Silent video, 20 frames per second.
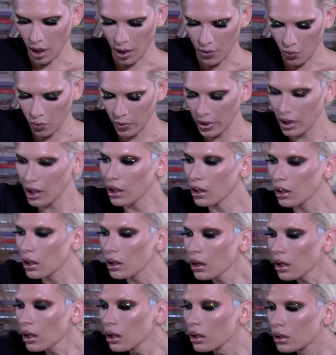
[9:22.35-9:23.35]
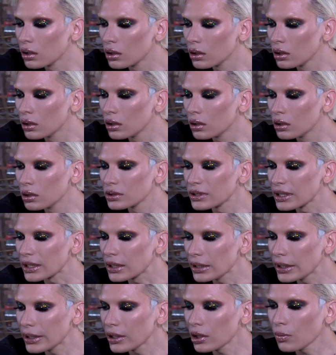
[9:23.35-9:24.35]
I will take a
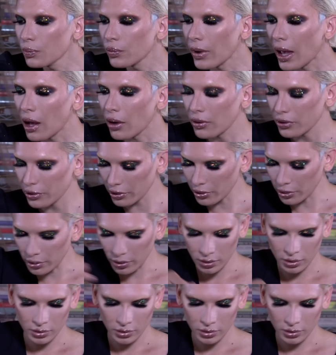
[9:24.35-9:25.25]
little powder.